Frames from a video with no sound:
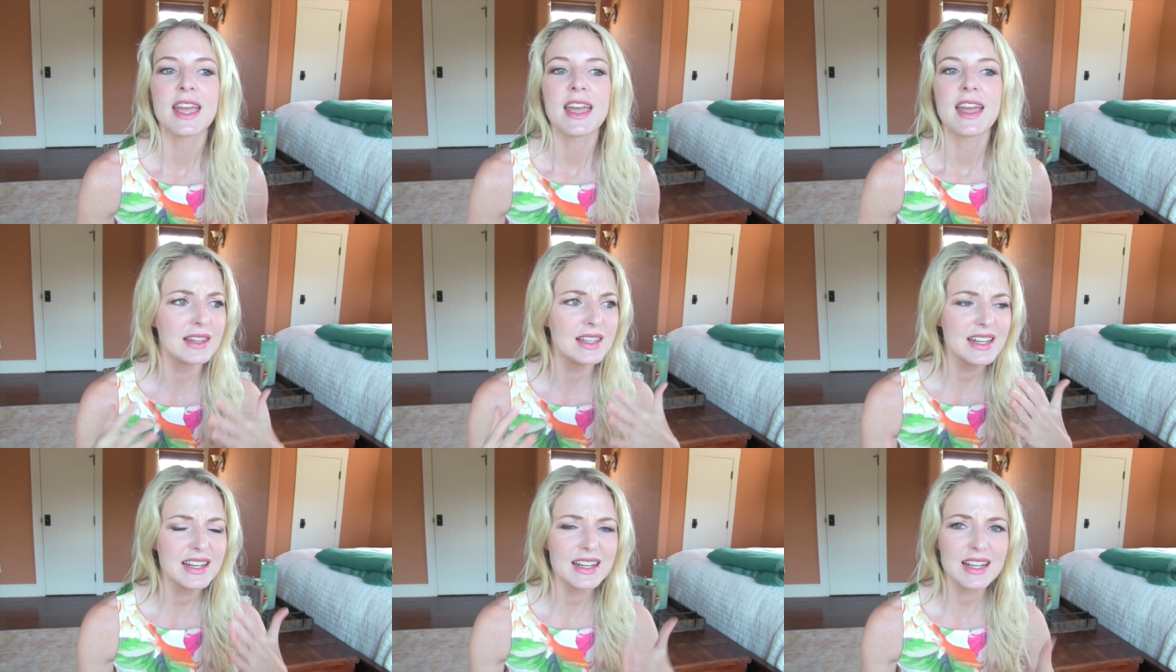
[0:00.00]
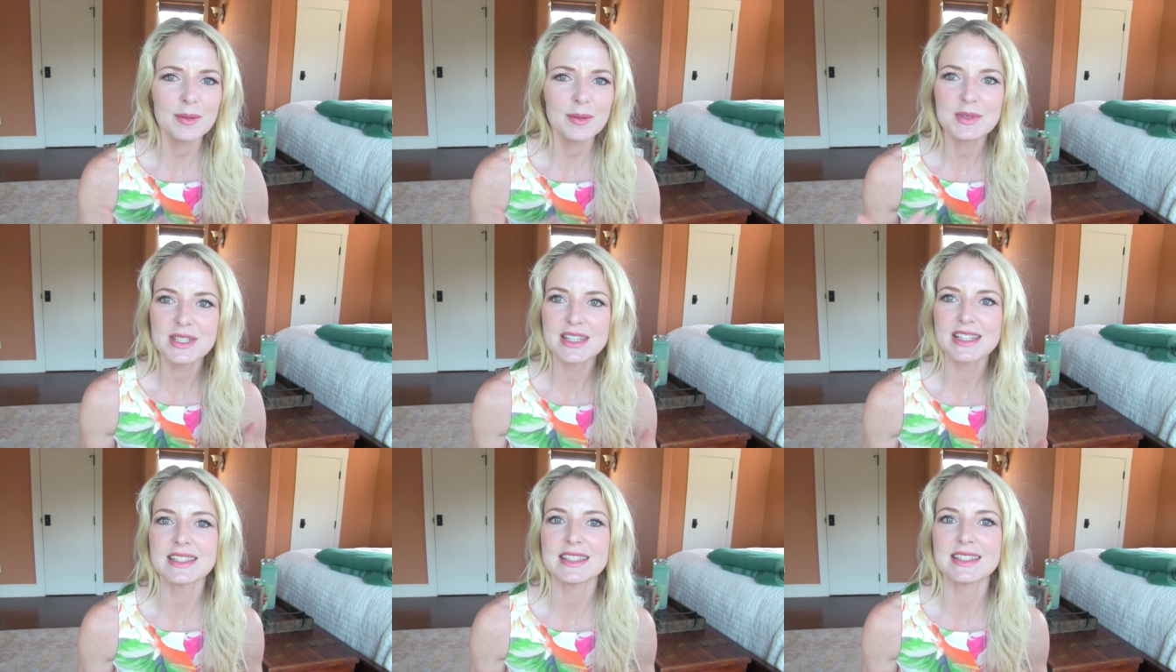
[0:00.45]
Leading
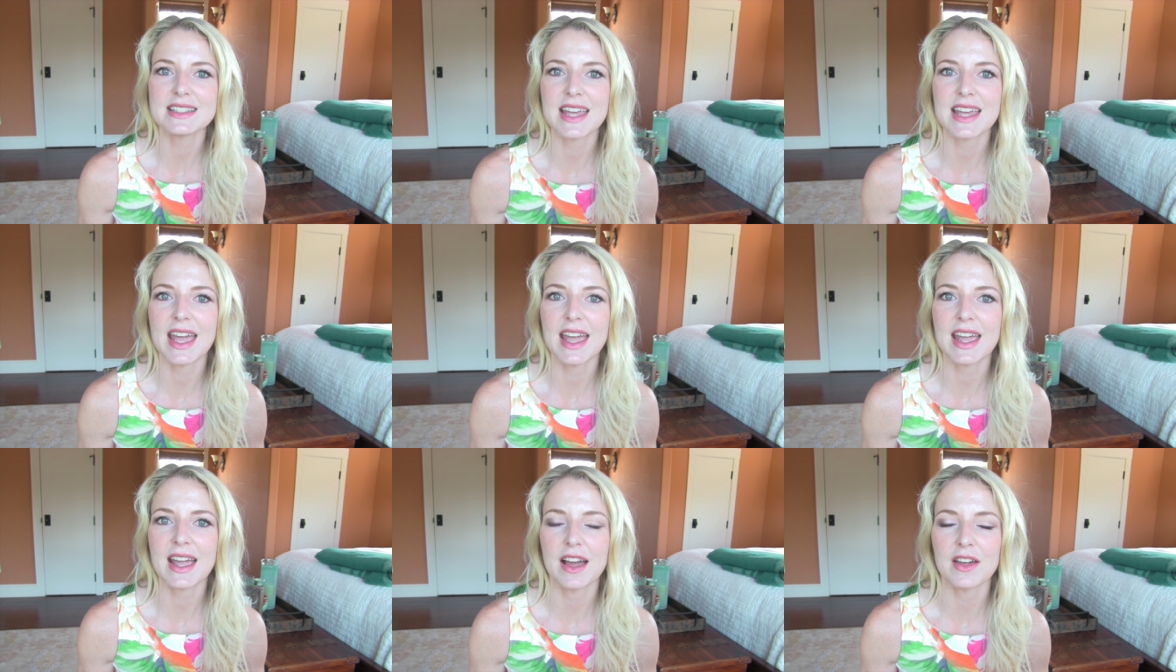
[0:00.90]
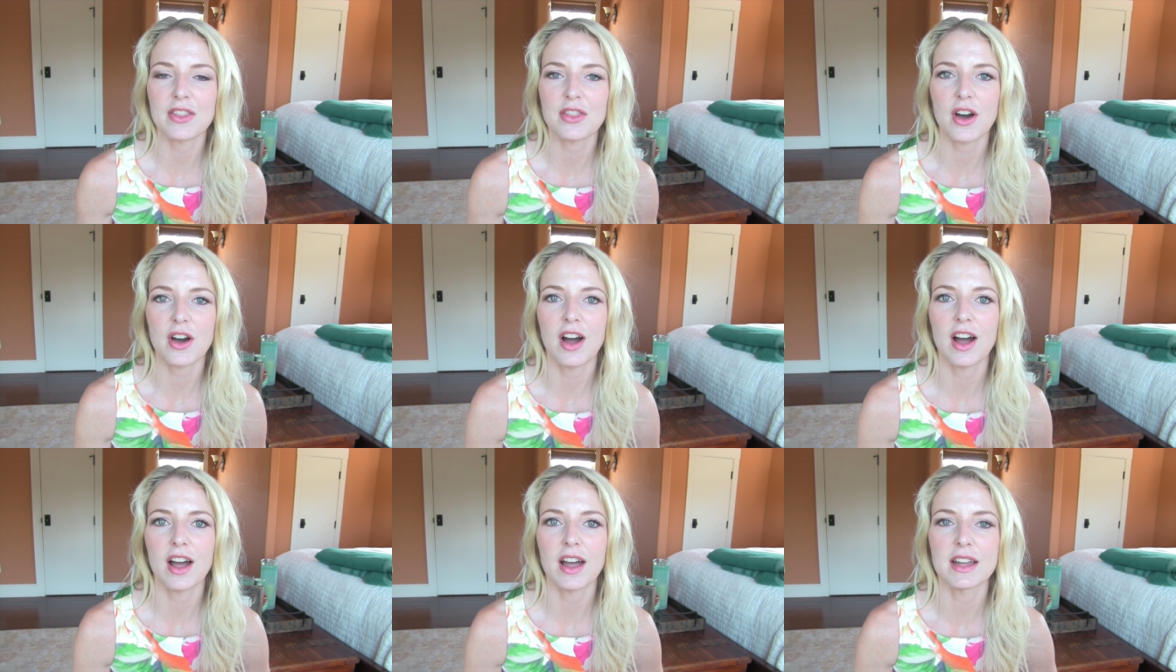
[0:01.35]
up to this day, I
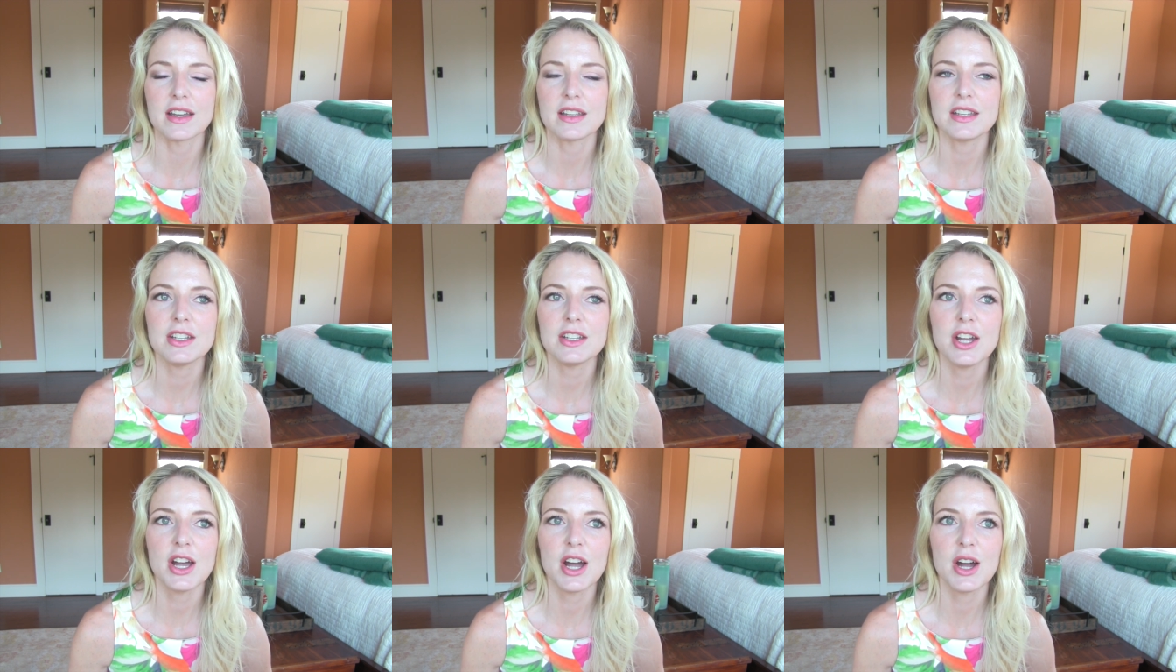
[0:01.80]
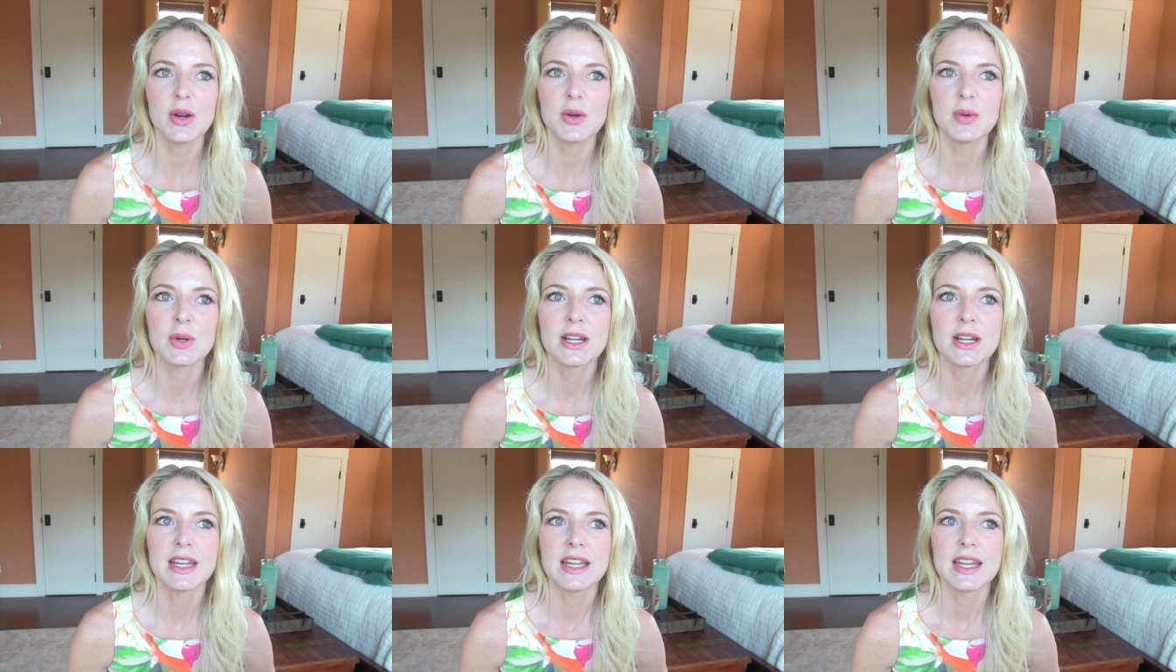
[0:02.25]
thought, you
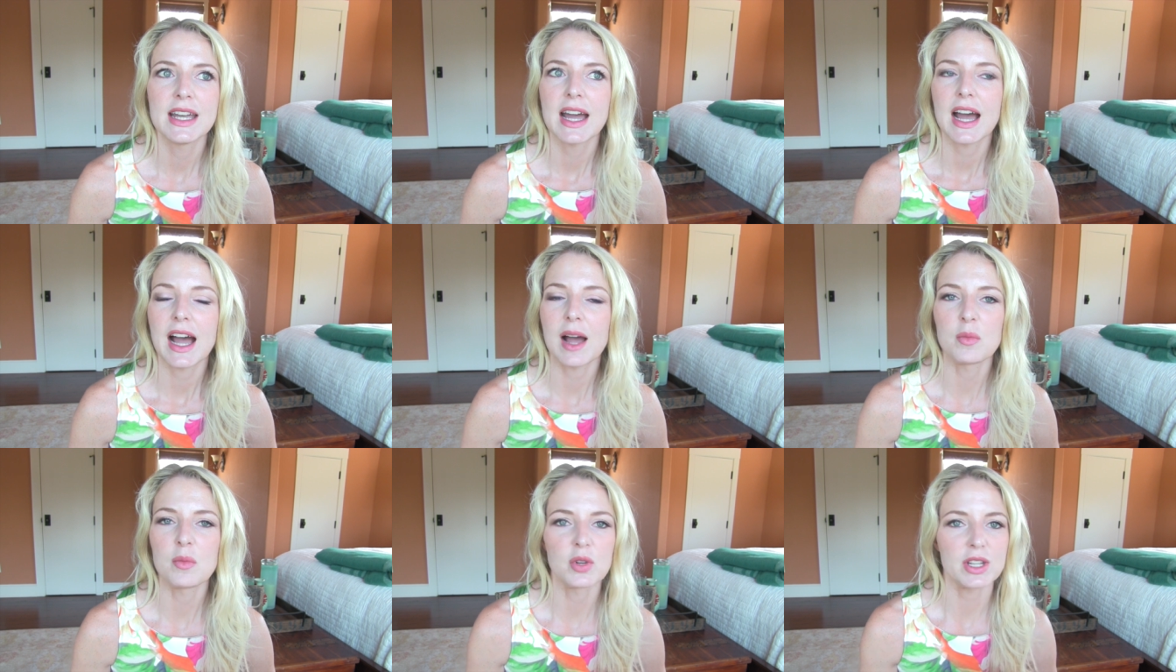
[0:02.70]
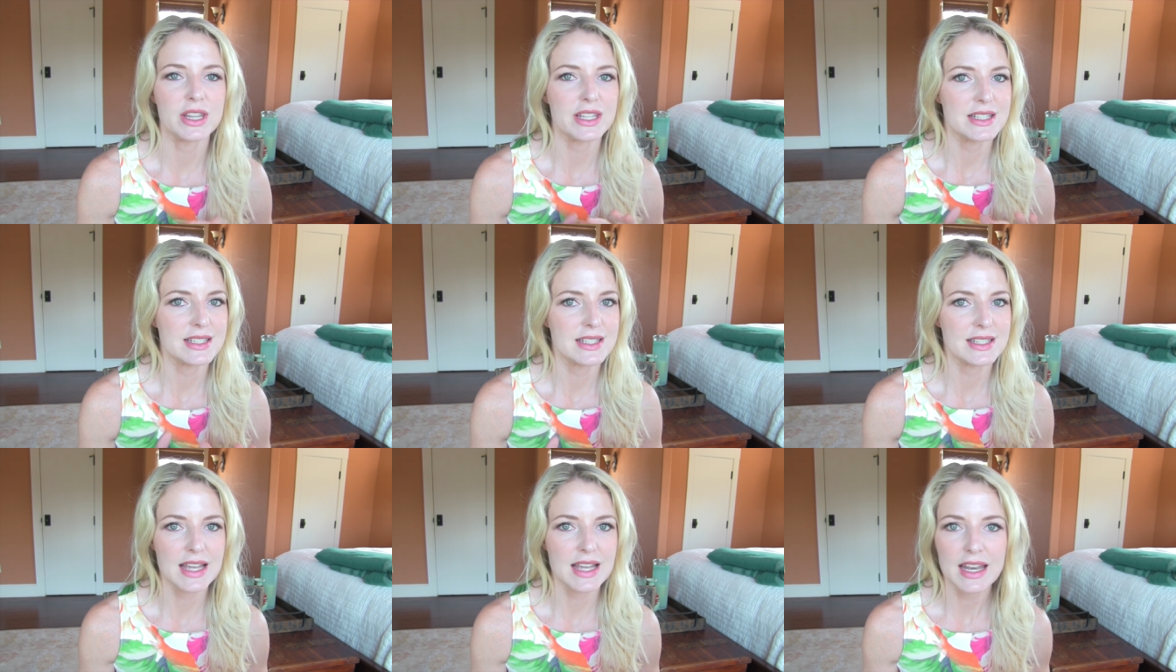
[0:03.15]
know, I'm
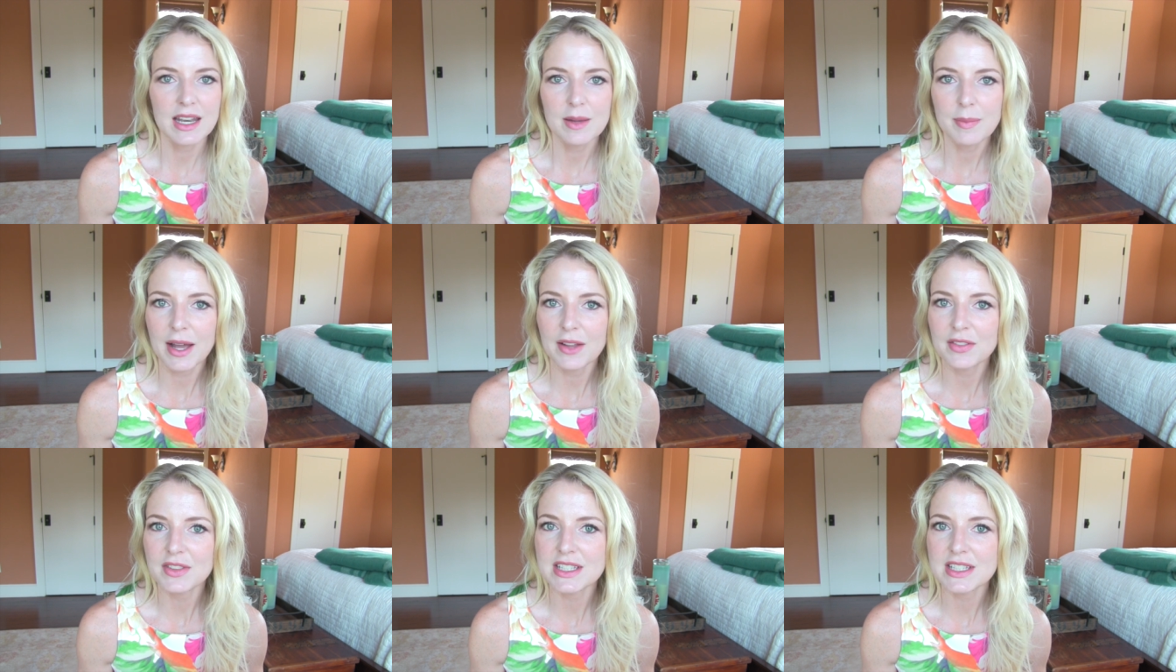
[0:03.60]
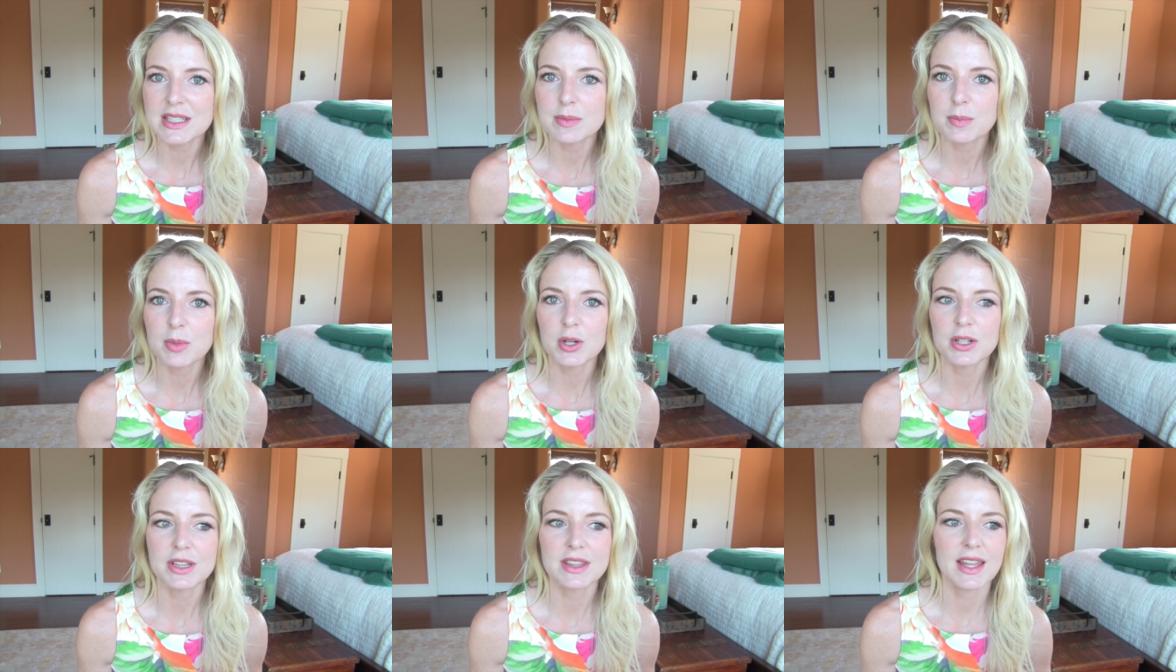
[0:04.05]
really zen about this
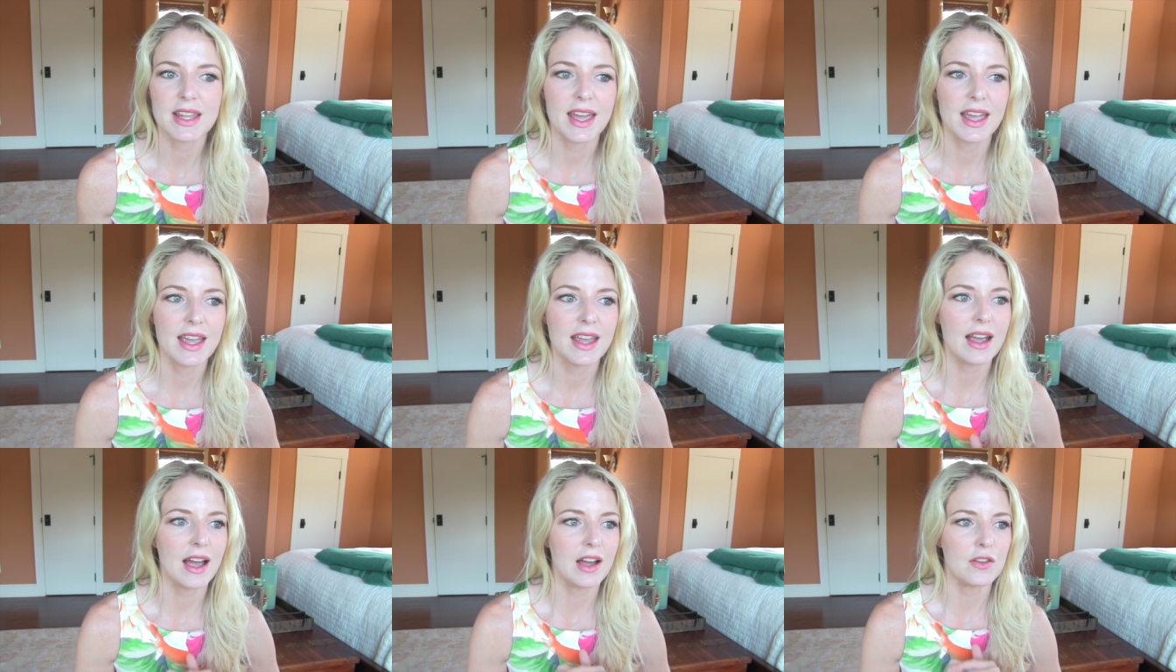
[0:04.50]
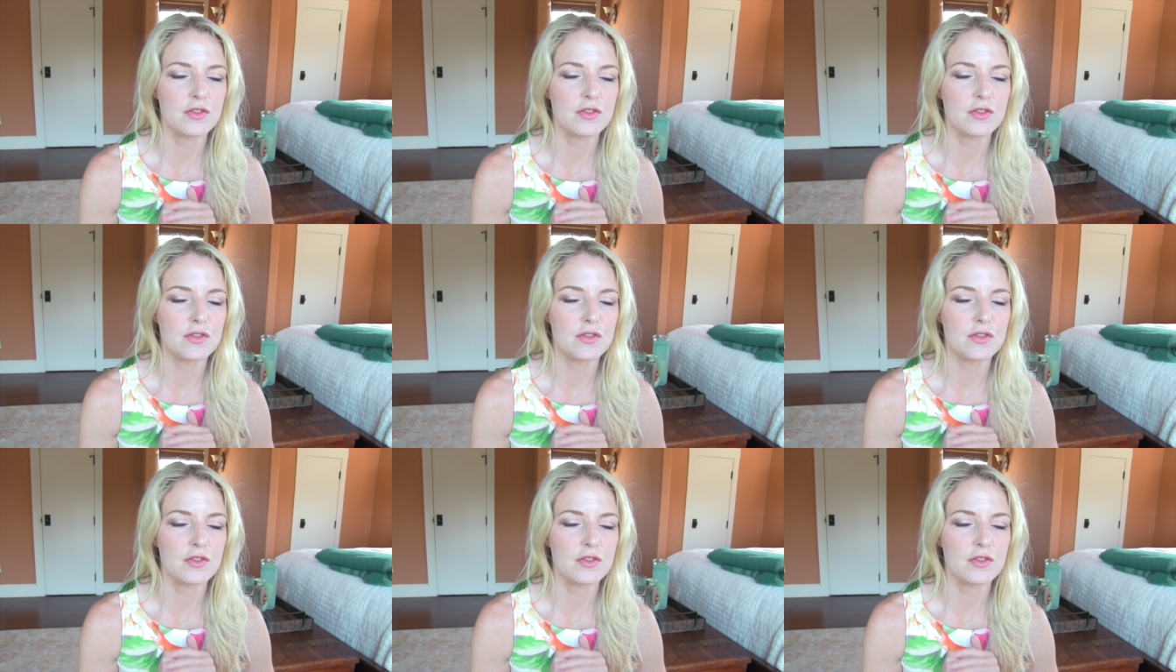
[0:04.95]
birthday.